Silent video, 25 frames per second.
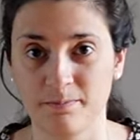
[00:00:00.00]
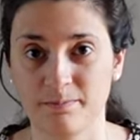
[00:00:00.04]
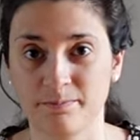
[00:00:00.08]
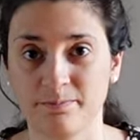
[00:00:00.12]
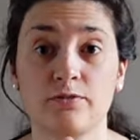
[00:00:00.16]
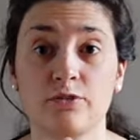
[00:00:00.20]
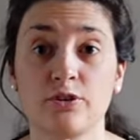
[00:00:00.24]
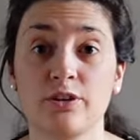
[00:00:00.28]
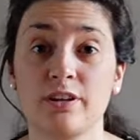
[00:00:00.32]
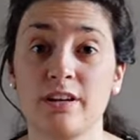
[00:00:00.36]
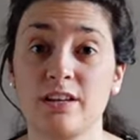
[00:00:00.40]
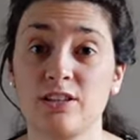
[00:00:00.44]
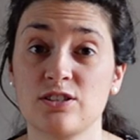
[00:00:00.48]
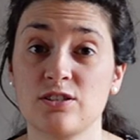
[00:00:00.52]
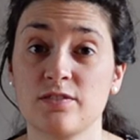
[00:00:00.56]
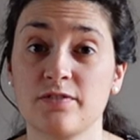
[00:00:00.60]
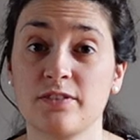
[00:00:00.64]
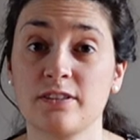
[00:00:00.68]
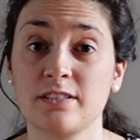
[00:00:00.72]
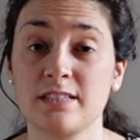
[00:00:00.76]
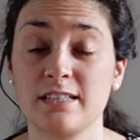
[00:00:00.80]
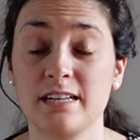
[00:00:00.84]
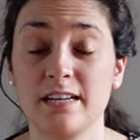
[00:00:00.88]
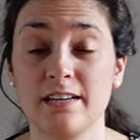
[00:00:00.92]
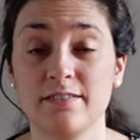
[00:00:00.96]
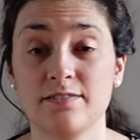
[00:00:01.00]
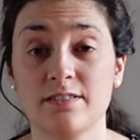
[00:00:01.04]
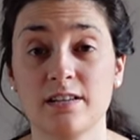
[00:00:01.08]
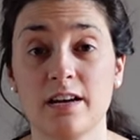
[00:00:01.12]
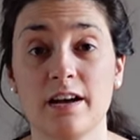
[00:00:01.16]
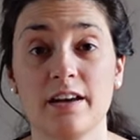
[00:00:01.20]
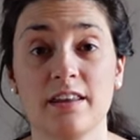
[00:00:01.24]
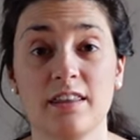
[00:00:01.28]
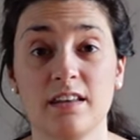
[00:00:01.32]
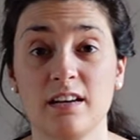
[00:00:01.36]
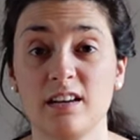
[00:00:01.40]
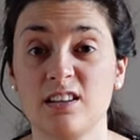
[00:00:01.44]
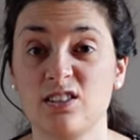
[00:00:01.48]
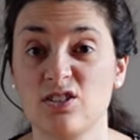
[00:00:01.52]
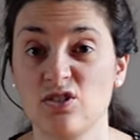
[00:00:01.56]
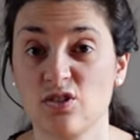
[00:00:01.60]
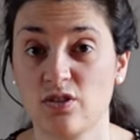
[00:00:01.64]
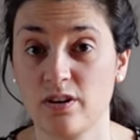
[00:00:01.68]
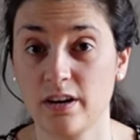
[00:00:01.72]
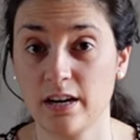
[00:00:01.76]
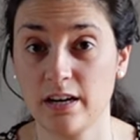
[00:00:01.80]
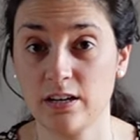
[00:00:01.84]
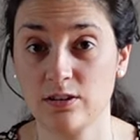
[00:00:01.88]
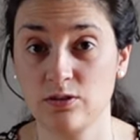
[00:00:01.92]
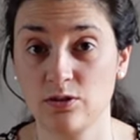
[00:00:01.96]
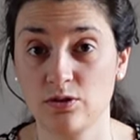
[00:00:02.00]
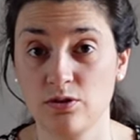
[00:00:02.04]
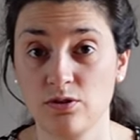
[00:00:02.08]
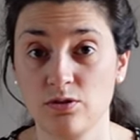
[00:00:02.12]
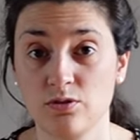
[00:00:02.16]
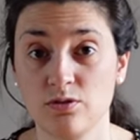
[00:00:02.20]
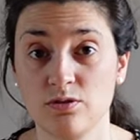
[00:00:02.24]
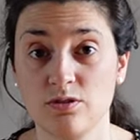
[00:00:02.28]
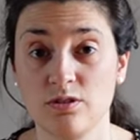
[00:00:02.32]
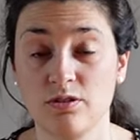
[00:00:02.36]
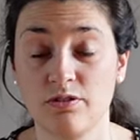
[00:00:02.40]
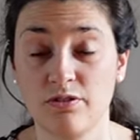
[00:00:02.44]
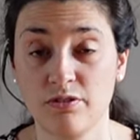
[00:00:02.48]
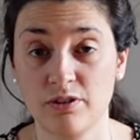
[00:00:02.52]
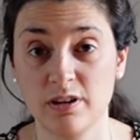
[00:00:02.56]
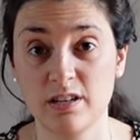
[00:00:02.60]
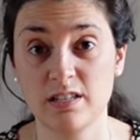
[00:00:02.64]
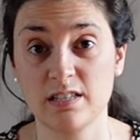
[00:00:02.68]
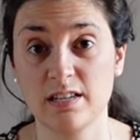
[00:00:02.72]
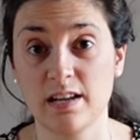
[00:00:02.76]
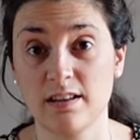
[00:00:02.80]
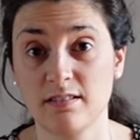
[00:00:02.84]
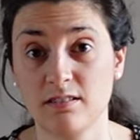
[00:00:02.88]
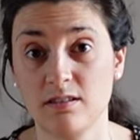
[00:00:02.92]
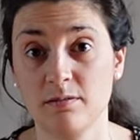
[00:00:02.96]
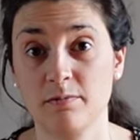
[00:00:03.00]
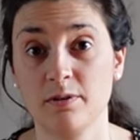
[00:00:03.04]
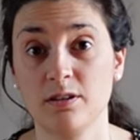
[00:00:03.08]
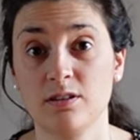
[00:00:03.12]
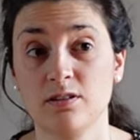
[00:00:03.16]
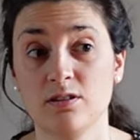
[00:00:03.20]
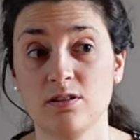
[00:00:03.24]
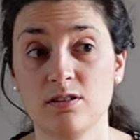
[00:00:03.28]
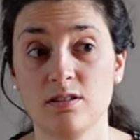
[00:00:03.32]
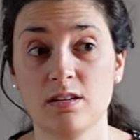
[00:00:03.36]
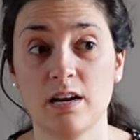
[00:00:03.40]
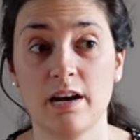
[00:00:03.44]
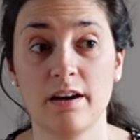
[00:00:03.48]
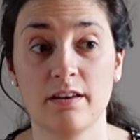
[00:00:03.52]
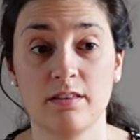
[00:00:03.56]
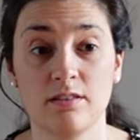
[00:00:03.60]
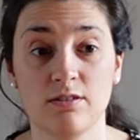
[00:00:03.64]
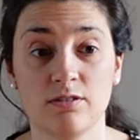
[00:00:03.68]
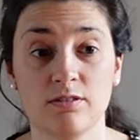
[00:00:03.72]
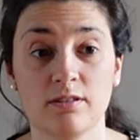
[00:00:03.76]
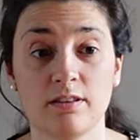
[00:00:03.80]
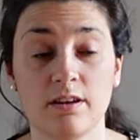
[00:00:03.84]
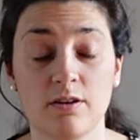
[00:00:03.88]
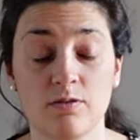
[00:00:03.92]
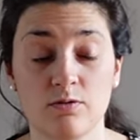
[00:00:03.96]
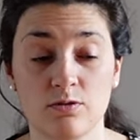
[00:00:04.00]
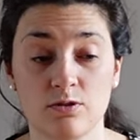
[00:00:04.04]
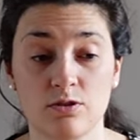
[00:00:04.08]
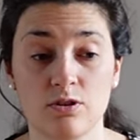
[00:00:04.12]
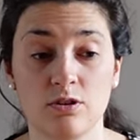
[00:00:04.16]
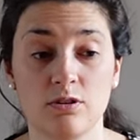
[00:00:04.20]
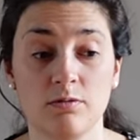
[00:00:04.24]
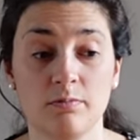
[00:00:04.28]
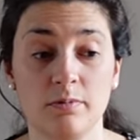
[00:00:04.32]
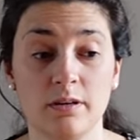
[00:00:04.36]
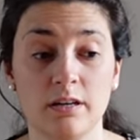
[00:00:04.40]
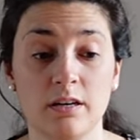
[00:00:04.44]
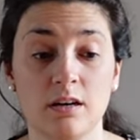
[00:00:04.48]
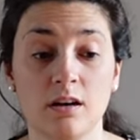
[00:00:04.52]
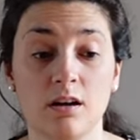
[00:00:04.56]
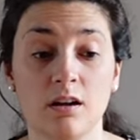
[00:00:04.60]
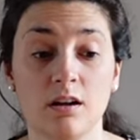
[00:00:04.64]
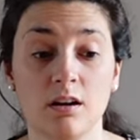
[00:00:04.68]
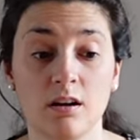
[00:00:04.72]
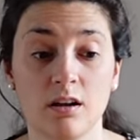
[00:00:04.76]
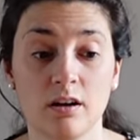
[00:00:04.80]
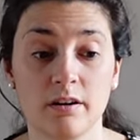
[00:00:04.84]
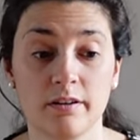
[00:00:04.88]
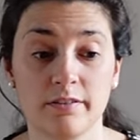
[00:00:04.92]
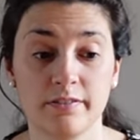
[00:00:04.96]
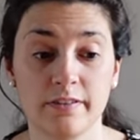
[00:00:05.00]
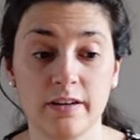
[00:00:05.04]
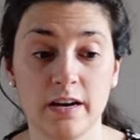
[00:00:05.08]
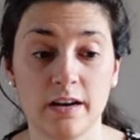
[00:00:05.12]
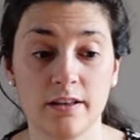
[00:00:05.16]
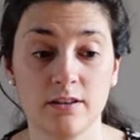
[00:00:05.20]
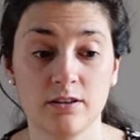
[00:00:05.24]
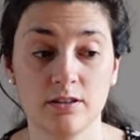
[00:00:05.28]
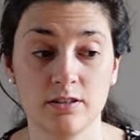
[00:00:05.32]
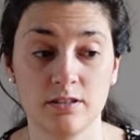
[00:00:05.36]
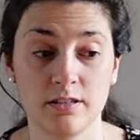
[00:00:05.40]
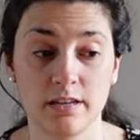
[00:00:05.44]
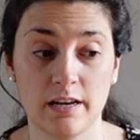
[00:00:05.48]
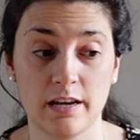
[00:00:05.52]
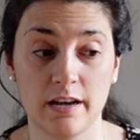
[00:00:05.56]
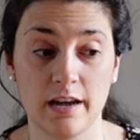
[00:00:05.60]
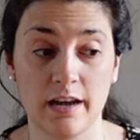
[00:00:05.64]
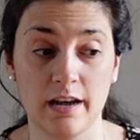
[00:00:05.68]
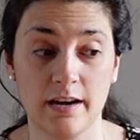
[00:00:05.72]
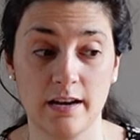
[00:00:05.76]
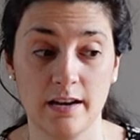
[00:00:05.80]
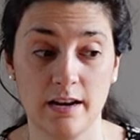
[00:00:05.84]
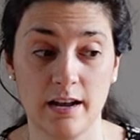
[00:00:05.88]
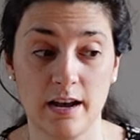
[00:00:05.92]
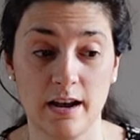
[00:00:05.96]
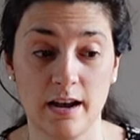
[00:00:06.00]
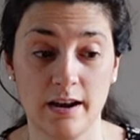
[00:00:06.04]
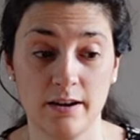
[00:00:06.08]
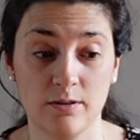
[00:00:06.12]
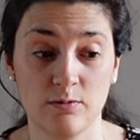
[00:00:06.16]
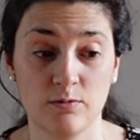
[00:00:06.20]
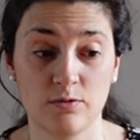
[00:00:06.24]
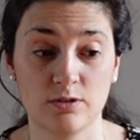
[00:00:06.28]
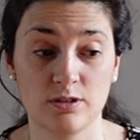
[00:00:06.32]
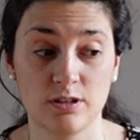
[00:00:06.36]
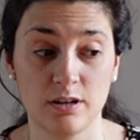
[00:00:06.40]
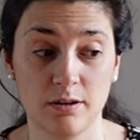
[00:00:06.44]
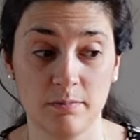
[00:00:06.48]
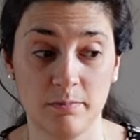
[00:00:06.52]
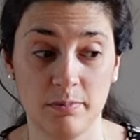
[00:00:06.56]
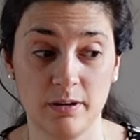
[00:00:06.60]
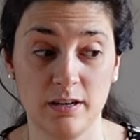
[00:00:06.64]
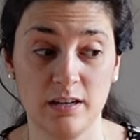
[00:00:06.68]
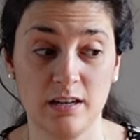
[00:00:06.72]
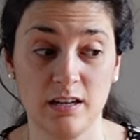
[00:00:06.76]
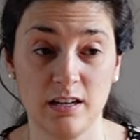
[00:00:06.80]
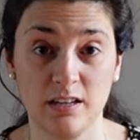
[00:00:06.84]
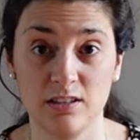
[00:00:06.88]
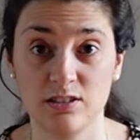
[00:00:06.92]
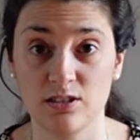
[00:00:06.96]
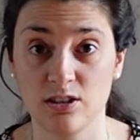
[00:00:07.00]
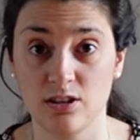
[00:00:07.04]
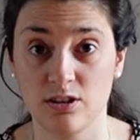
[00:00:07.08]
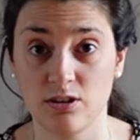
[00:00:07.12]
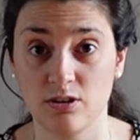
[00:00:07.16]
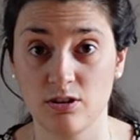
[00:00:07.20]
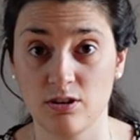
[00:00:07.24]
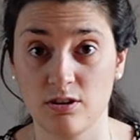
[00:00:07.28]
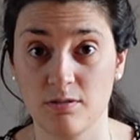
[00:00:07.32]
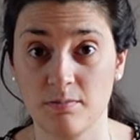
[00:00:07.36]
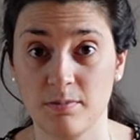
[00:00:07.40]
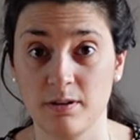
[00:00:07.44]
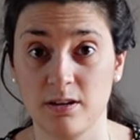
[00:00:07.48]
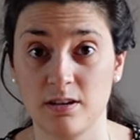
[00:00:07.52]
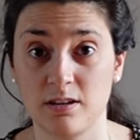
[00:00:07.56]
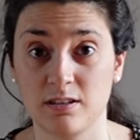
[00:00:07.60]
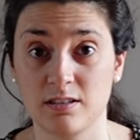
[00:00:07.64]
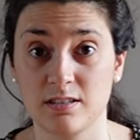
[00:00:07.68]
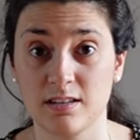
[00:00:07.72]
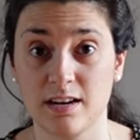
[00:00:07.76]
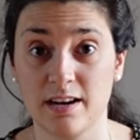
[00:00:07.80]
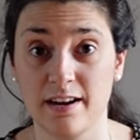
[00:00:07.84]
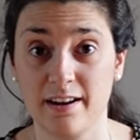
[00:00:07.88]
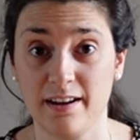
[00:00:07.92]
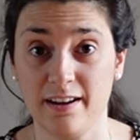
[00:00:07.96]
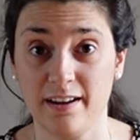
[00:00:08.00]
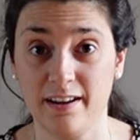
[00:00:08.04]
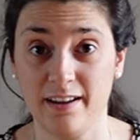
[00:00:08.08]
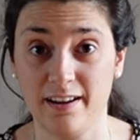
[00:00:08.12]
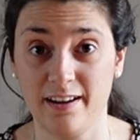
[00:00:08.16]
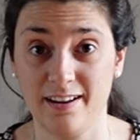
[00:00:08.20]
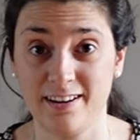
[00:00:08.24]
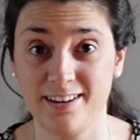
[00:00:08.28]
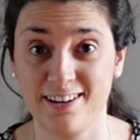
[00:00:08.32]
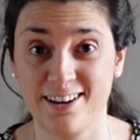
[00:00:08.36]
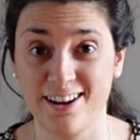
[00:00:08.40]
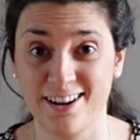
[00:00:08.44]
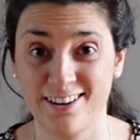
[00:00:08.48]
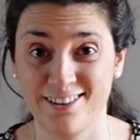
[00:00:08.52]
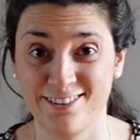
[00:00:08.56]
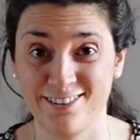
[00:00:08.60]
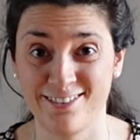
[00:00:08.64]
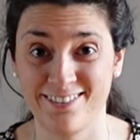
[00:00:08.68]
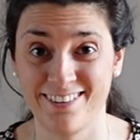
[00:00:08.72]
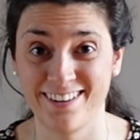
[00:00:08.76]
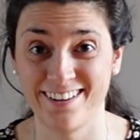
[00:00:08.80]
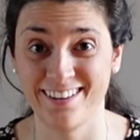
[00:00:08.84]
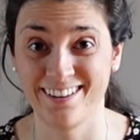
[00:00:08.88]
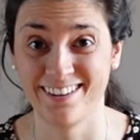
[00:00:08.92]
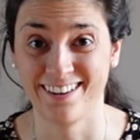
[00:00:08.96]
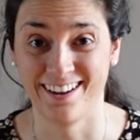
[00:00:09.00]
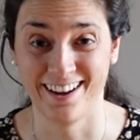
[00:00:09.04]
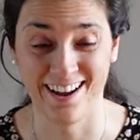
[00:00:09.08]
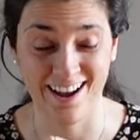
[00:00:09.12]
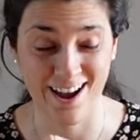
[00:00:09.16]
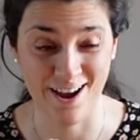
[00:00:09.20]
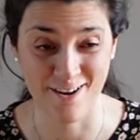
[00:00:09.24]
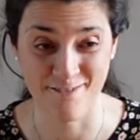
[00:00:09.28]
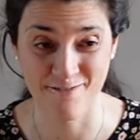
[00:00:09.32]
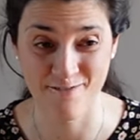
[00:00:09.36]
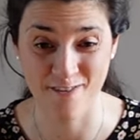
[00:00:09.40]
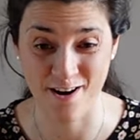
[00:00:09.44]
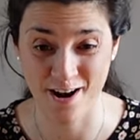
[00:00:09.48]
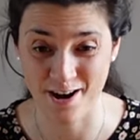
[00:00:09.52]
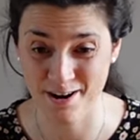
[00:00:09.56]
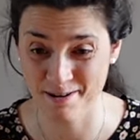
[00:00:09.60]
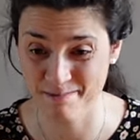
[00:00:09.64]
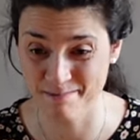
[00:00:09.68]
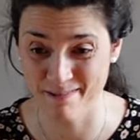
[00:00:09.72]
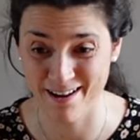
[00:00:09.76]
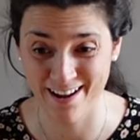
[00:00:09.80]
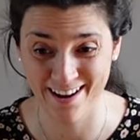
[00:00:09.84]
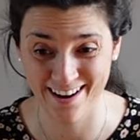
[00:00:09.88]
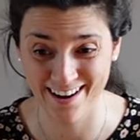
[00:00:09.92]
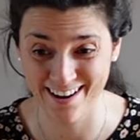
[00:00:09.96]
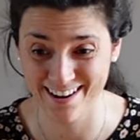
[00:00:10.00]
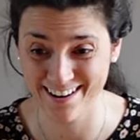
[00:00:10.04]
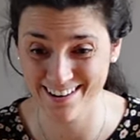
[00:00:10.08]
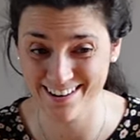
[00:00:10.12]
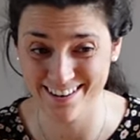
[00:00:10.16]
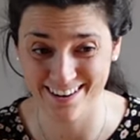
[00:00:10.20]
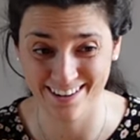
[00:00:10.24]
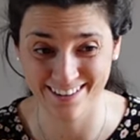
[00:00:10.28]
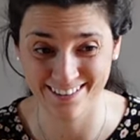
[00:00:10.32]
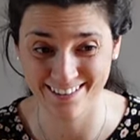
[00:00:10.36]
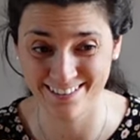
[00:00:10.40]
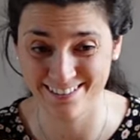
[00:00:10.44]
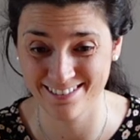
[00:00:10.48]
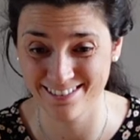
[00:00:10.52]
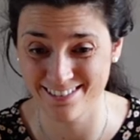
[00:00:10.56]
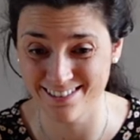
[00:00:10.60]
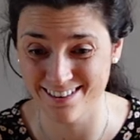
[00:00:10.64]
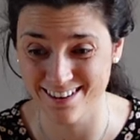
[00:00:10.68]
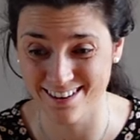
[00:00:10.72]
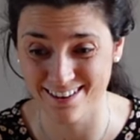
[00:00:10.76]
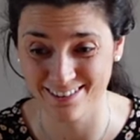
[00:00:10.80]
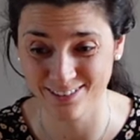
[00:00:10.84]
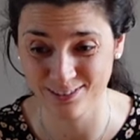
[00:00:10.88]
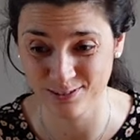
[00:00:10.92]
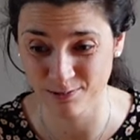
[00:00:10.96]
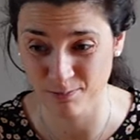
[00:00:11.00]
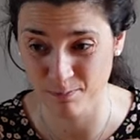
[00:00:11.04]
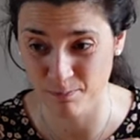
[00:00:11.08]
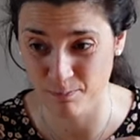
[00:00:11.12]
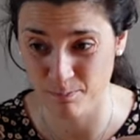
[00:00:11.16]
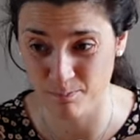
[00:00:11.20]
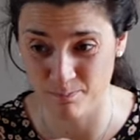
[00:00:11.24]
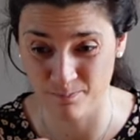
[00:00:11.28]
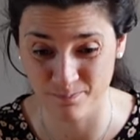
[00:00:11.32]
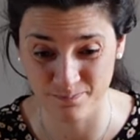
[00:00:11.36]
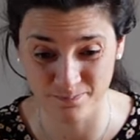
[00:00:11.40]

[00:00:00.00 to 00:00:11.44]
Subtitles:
For the ease of the sleeves, I think it's okay to use 3 centimeters. I thought there was going to be a lot of gathers and I was a bit insecure because I hate gathering. I'm very bad at it. I don't know how to